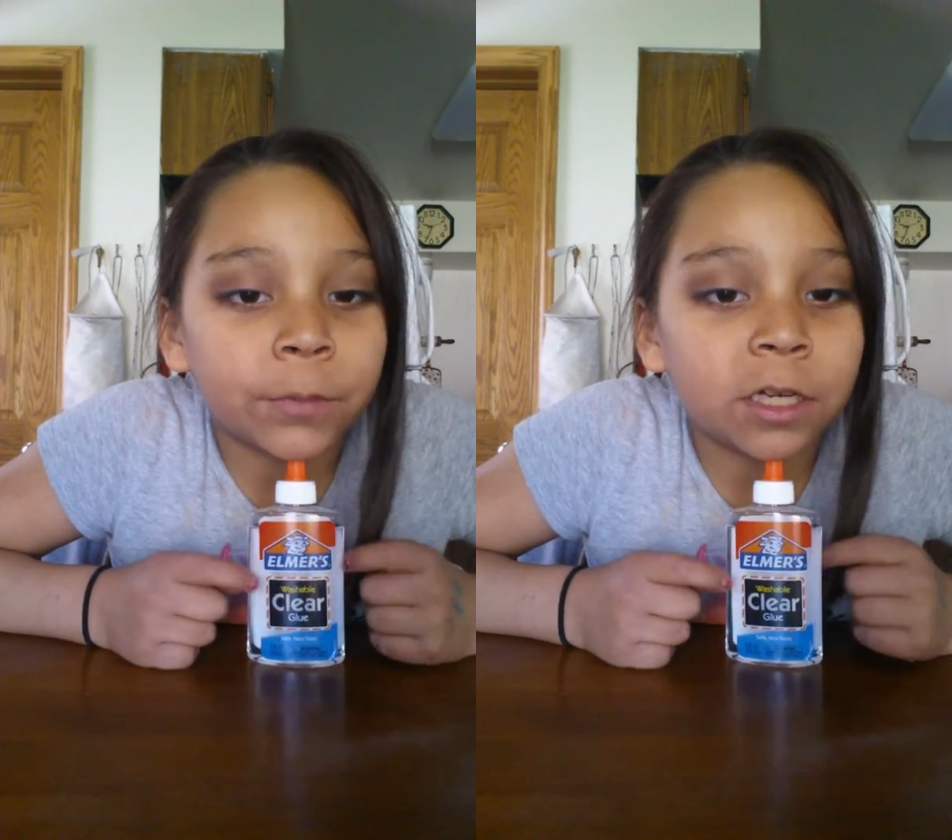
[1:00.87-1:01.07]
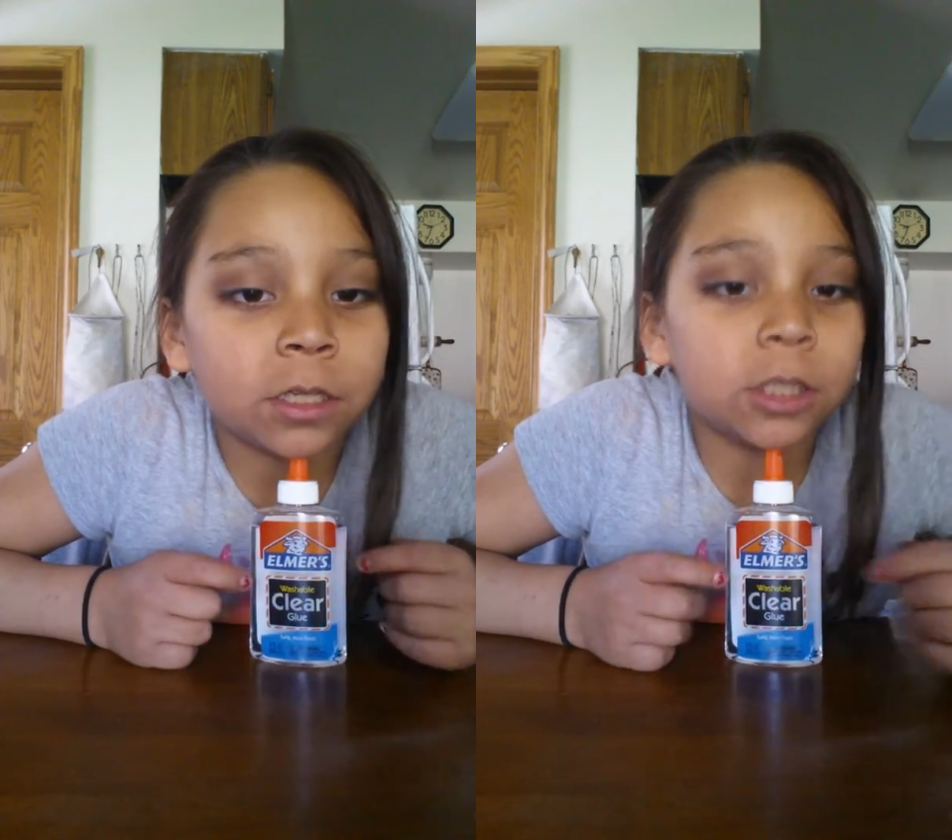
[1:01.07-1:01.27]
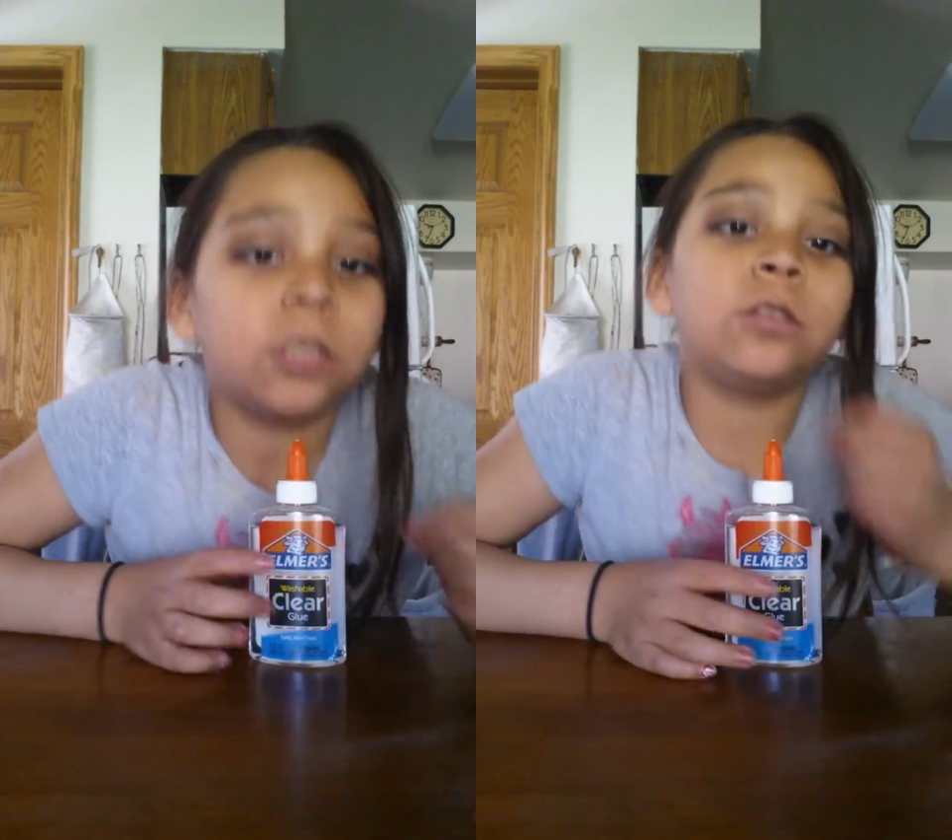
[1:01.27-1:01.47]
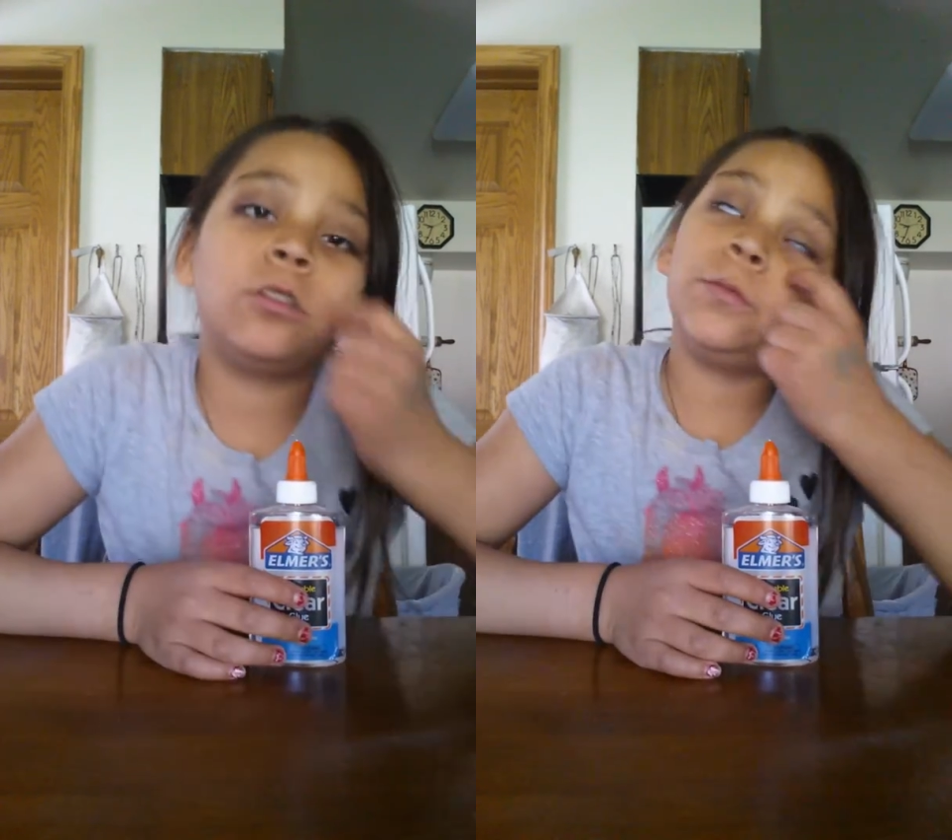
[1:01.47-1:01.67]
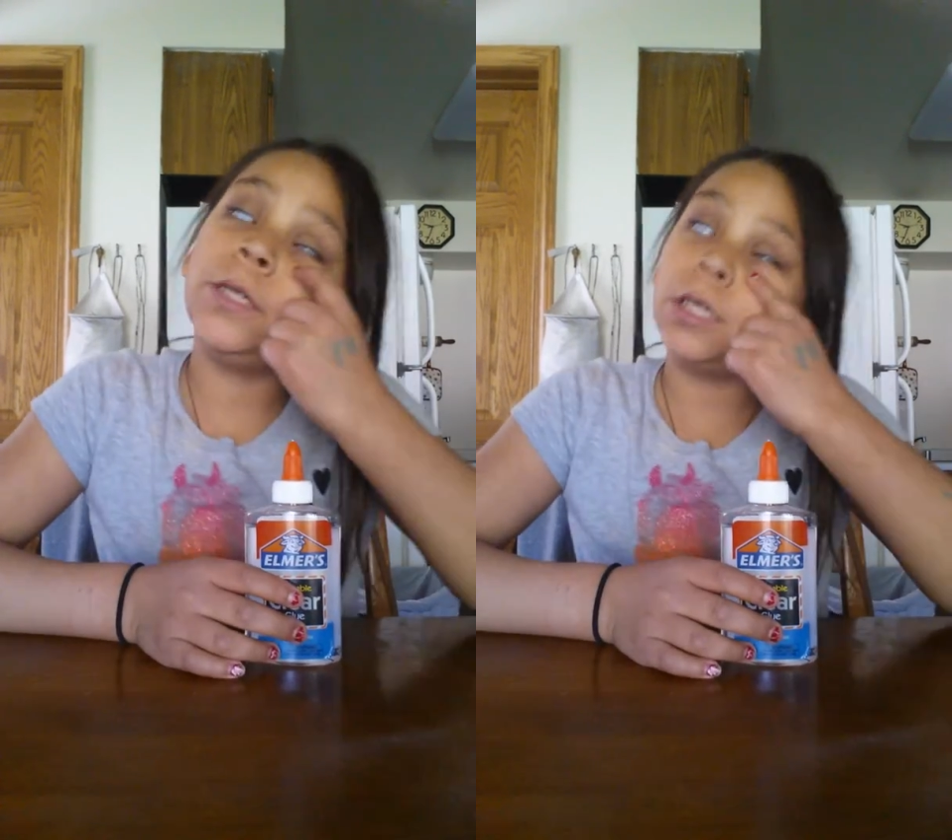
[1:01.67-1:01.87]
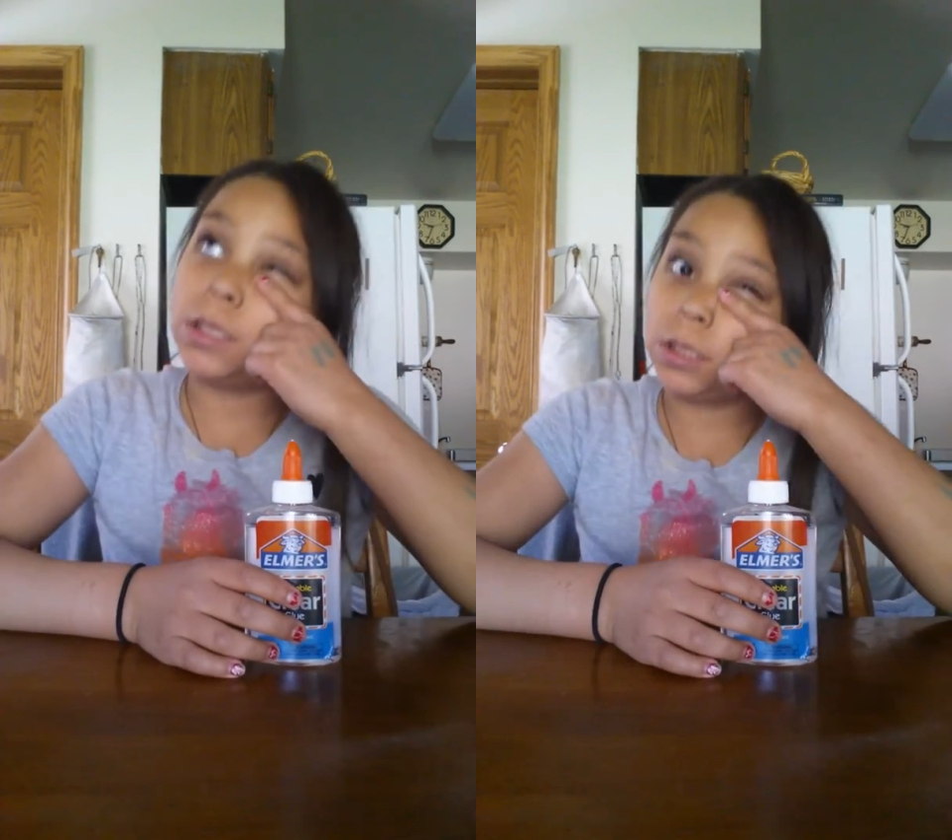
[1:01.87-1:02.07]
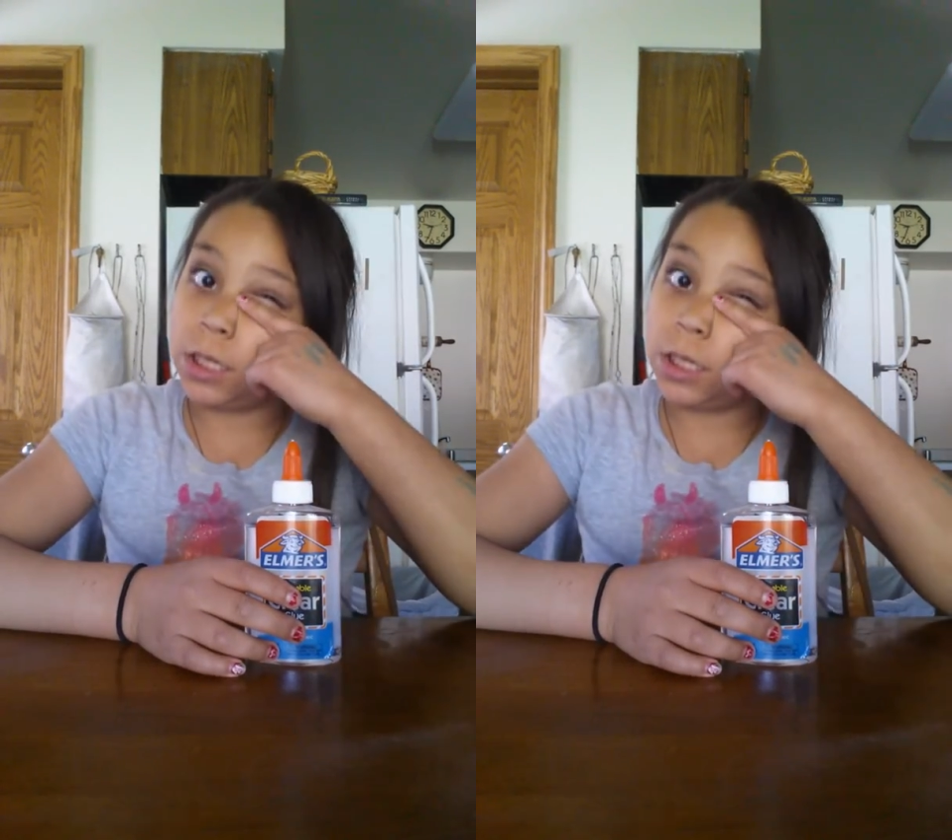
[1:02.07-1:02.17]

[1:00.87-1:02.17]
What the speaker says: clear glue because